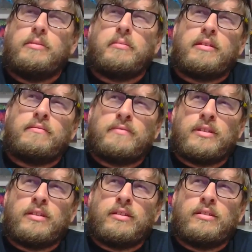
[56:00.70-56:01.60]
be my own villain.
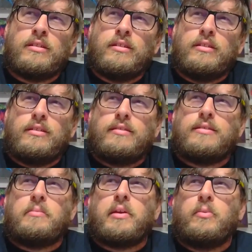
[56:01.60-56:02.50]
You could be your own villain.
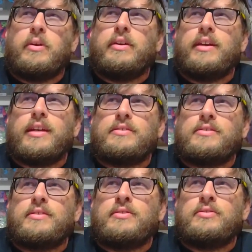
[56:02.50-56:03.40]
You could be weird
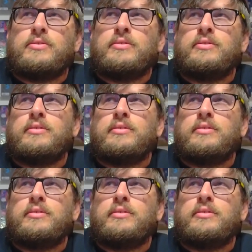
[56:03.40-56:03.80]
existential.